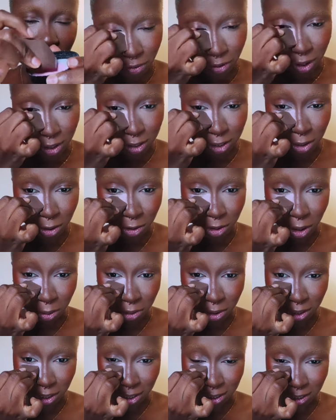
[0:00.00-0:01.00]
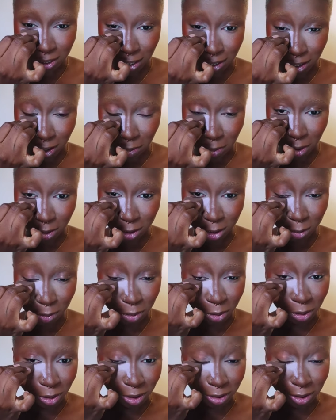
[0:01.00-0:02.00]
If I tell you I'm not excited about this
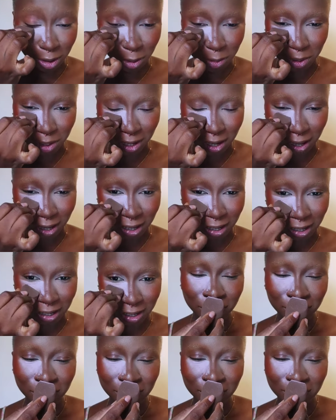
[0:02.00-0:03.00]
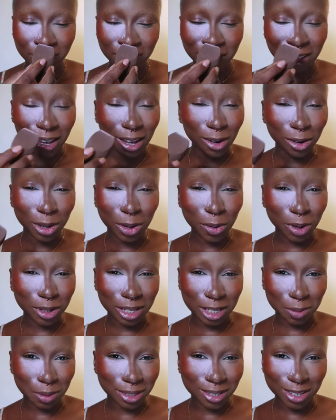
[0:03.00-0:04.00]
product, I'll be lying. I look, I was
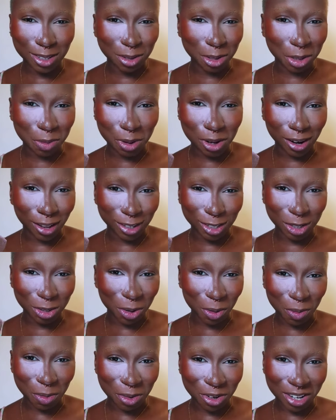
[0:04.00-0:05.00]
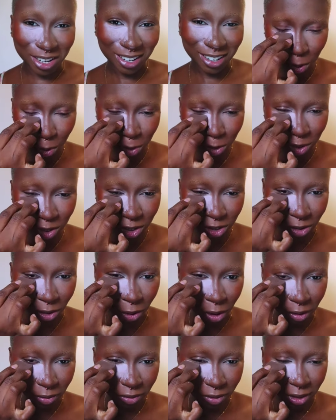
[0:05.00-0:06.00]
expecting it to smell like strawberry. So
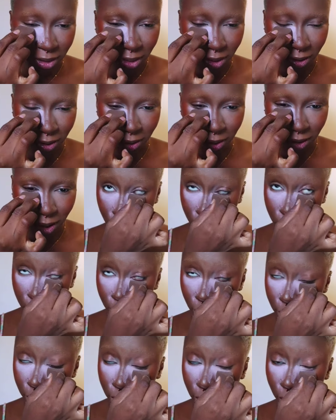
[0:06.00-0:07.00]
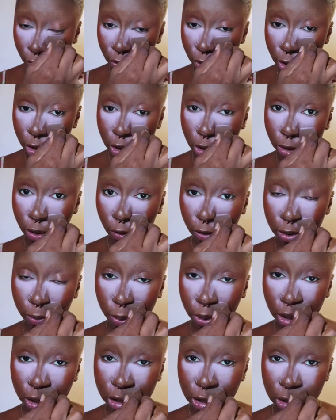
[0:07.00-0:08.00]
soft. It's meant to give you this soft
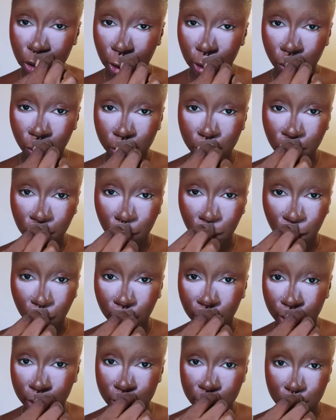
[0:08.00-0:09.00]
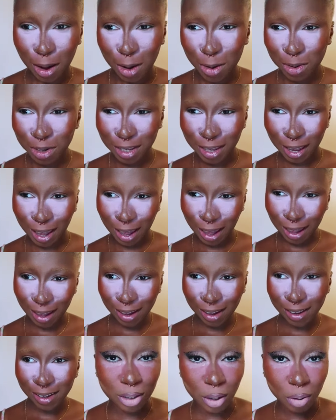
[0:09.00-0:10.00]
pink shade under your eye.
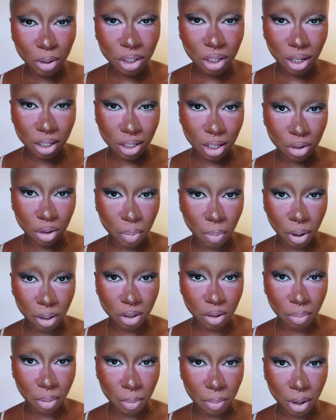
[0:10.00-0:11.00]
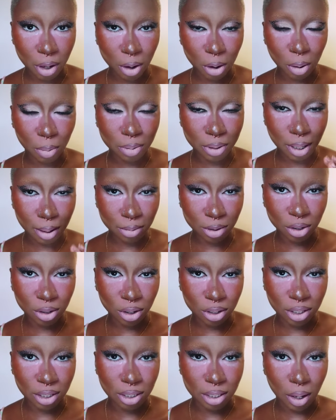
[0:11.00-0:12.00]
Okay, done the necessary parts of my makeup. Time to
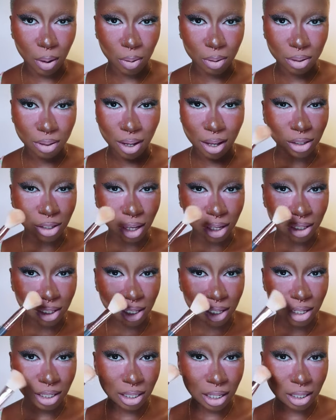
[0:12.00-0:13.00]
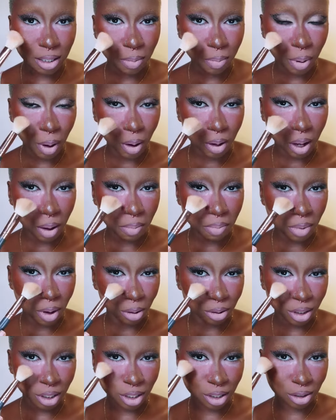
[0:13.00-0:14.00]
dust it out. As you can see, the setting powder
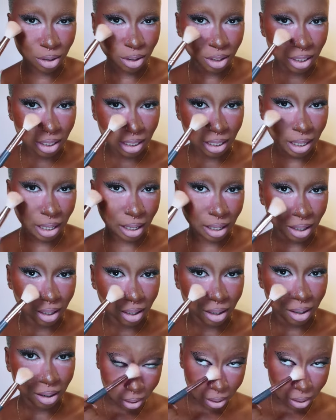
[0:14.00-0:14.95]
melts into the skin.